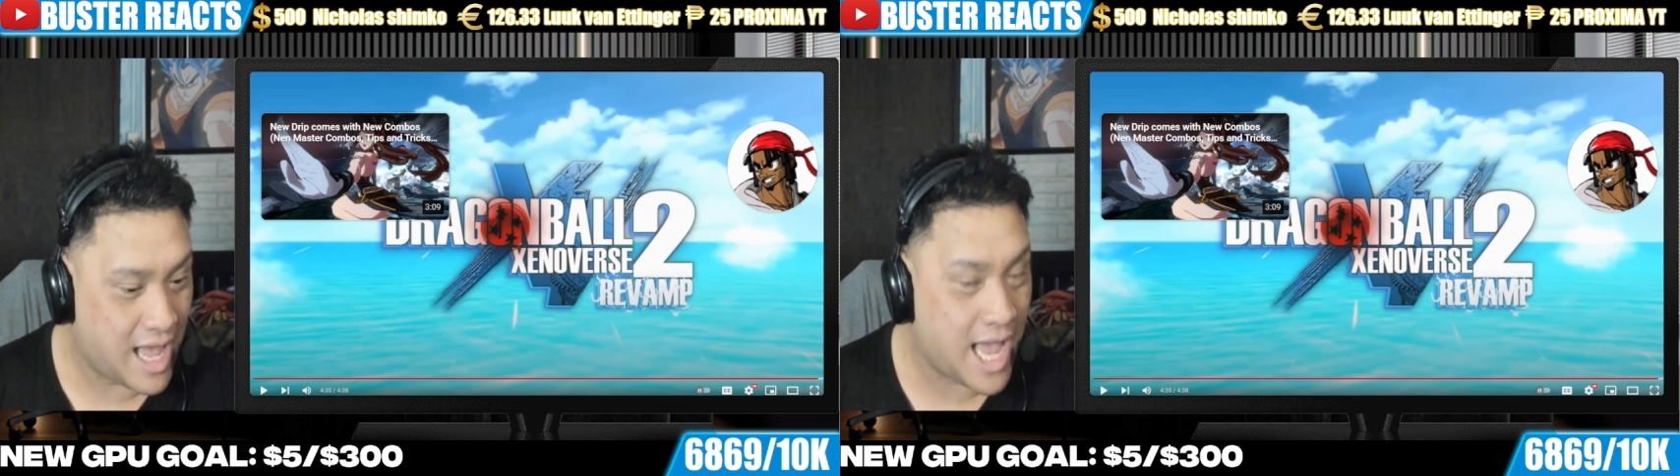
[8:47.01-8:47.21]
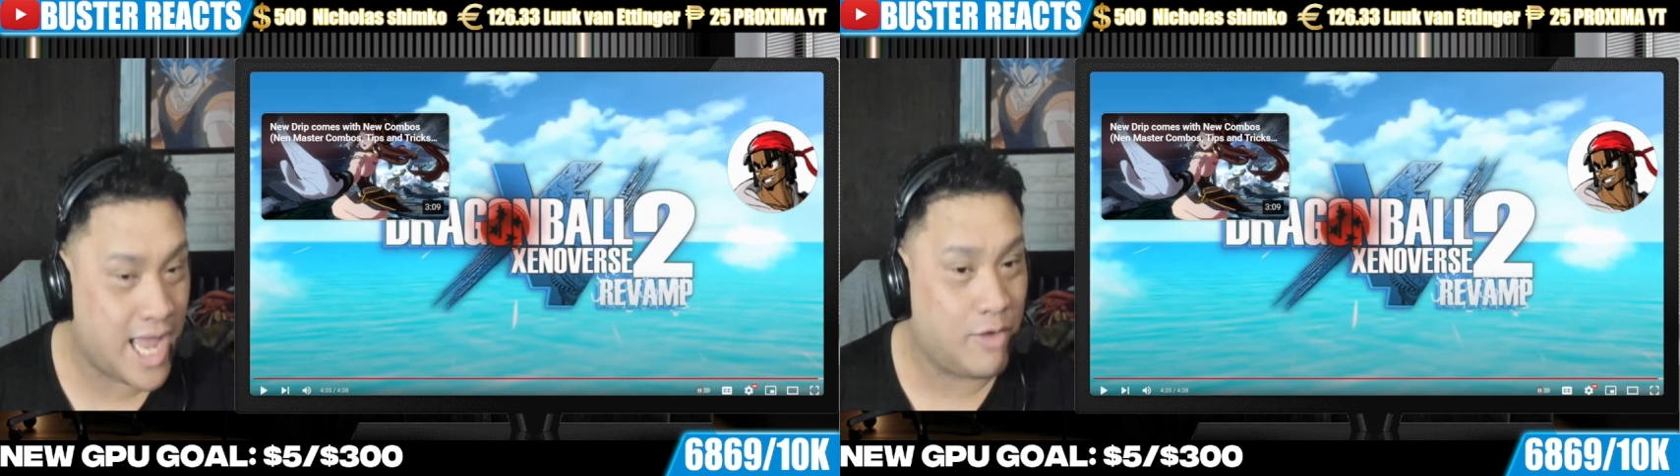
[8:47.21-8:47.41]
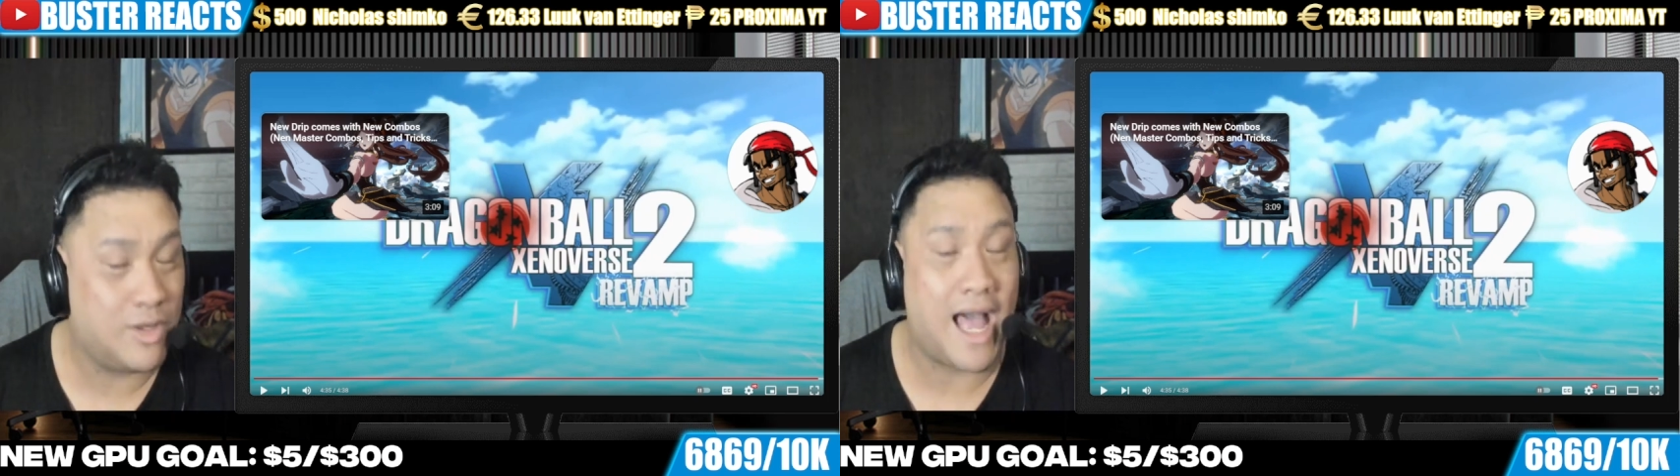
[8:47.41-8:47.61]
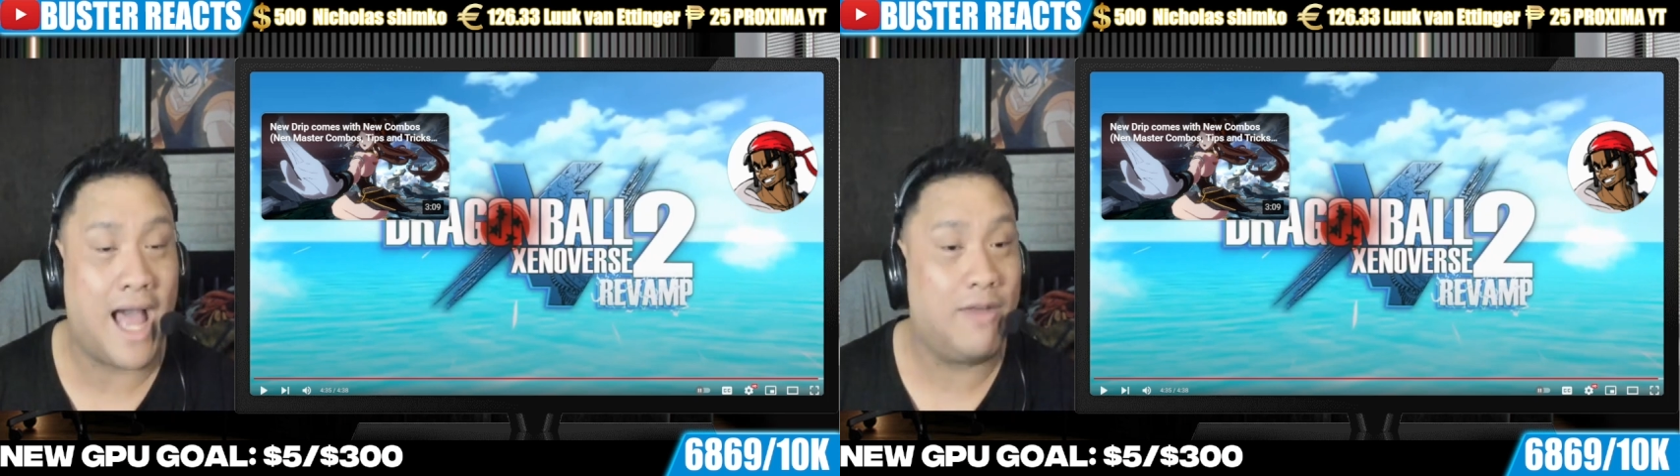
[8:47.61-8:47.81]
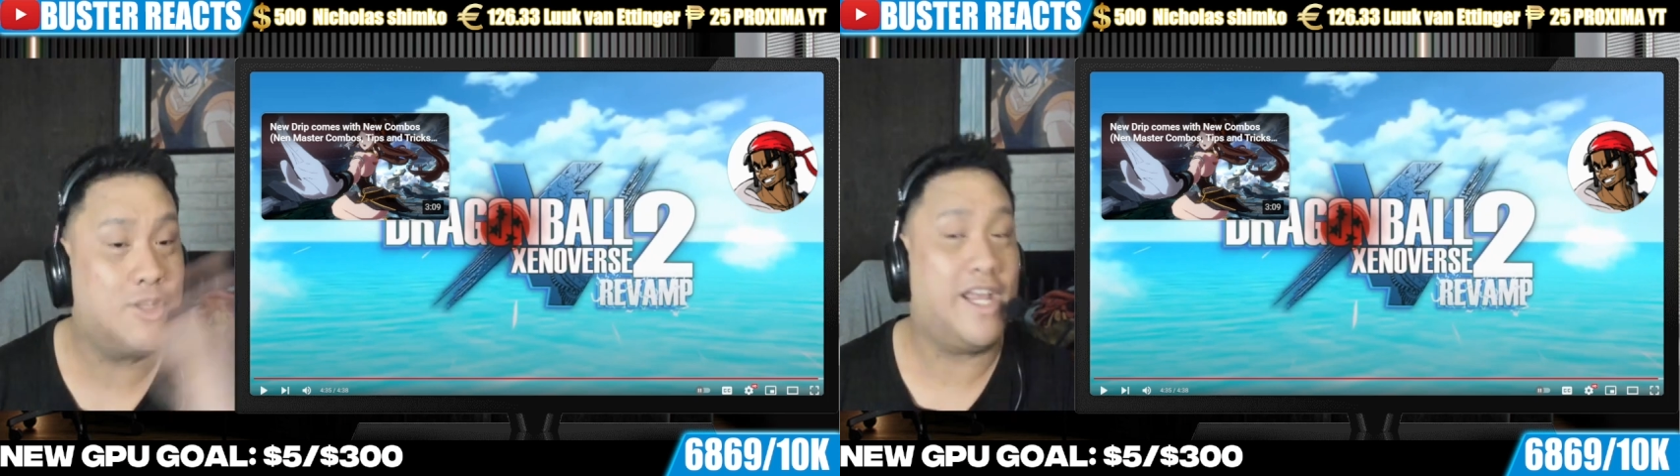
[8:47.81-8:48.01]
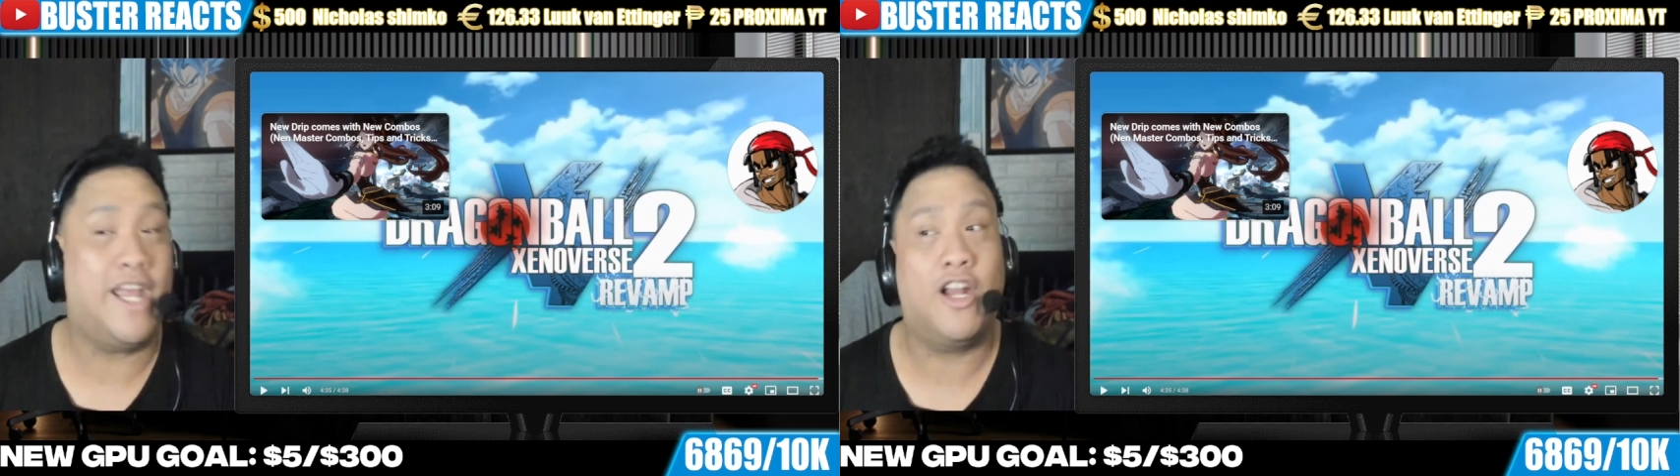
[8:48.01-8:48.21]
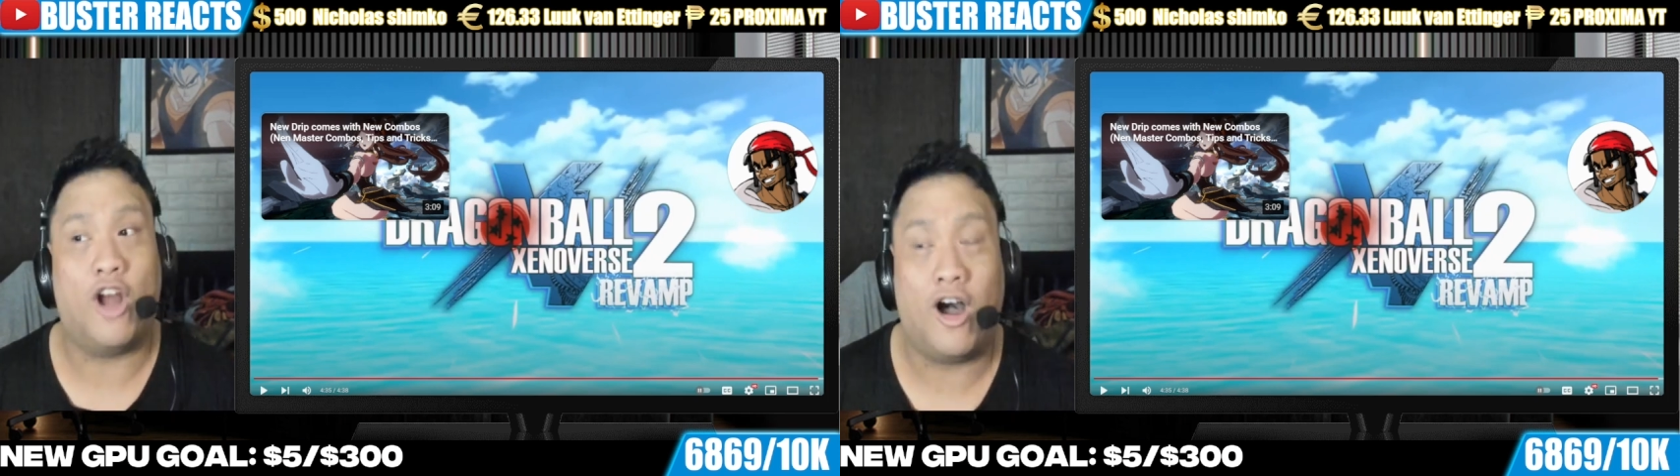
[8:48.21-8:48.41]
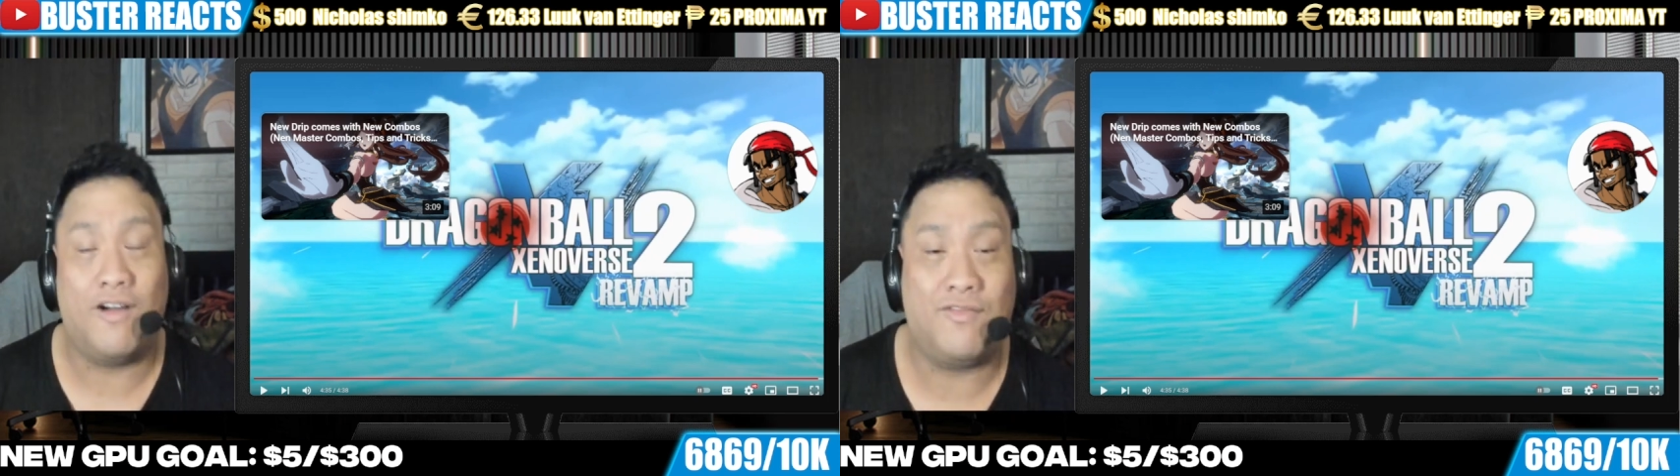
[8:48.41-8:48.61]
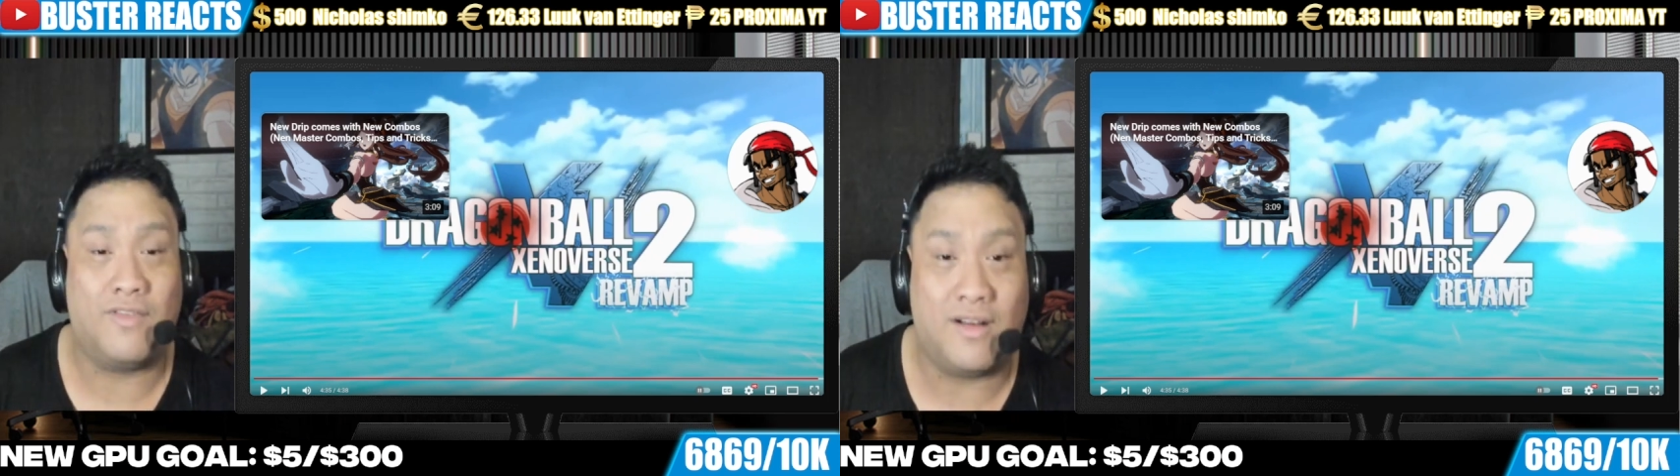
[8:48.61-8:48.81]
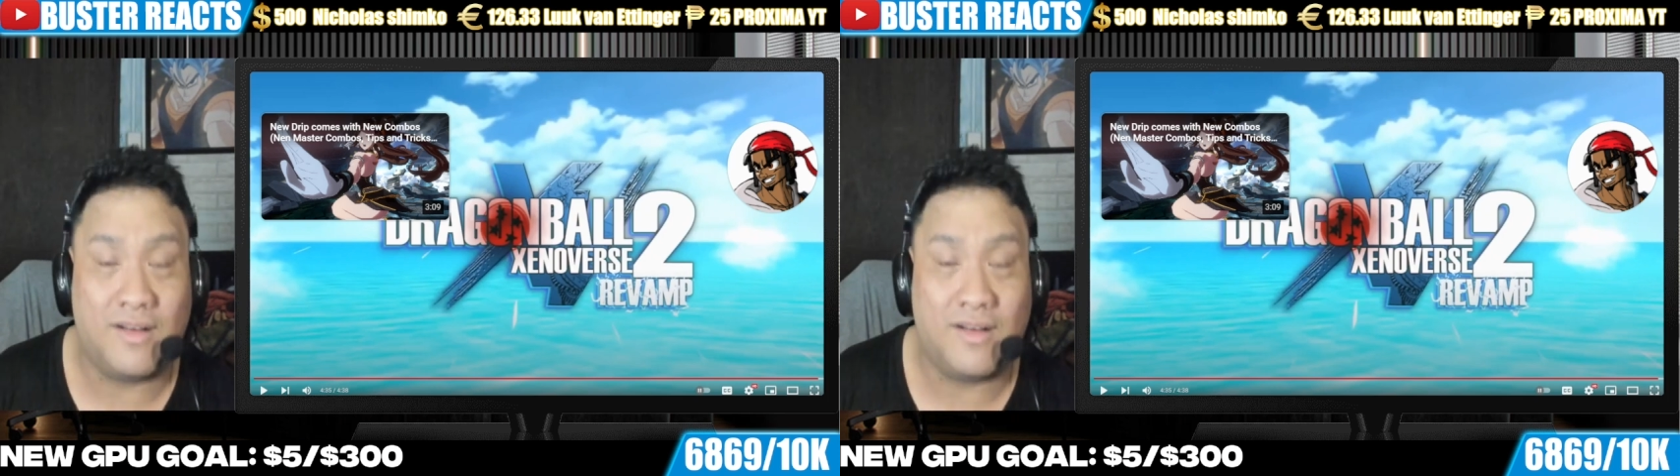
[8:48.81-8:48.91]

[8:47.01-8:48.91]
I, I was in and off